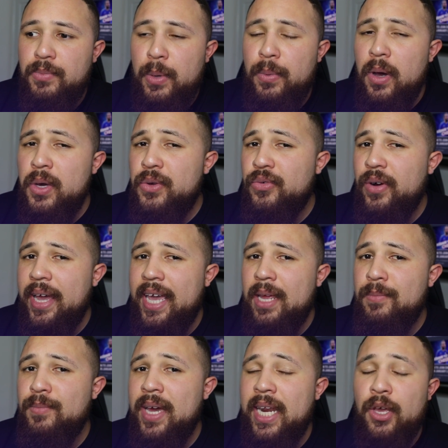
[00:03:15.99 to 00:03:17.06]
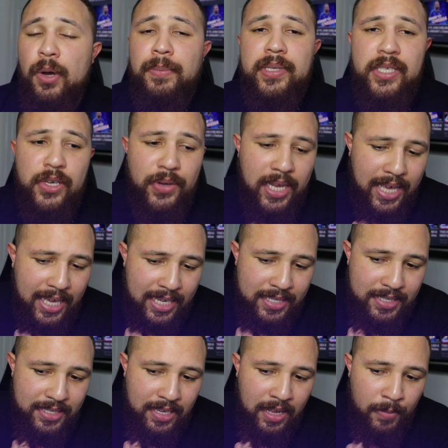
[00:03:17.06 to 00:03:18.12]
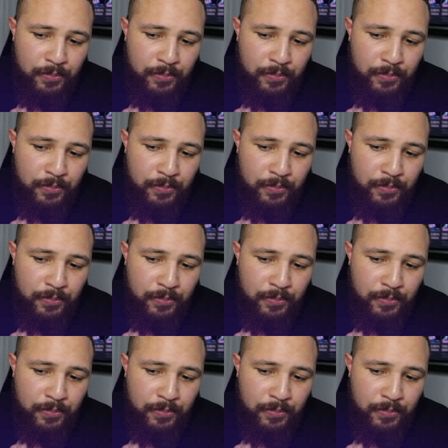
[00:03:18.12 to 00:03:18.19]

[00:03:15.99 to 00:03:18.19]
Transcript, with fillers: we weren't creating many opportunities.